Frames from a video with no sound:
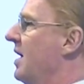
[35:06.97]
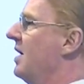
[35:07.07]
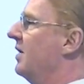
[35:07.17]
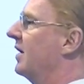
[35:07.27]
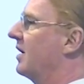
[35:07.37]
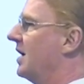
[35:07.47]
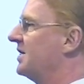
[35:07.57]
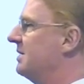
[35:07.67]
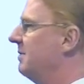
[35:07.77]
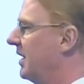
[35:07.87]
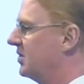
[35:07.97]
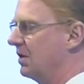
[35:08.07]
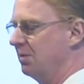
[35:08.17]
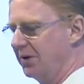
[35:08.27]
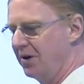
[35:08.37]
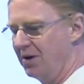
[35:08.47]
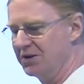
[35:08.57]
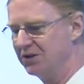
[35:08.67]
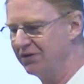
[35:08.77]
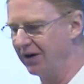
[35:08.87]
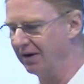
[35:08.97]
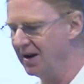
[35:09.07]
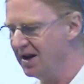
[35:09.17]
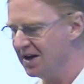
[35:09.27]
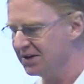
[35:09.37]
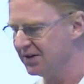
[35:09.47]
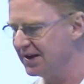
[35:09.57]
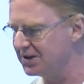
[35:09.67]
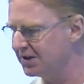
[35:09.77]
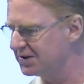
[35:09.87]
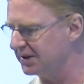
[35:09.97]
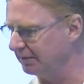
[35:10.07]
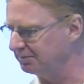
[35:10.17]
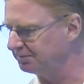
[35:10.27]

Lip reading: that caused them any trouble at all so far. So that's a good sign.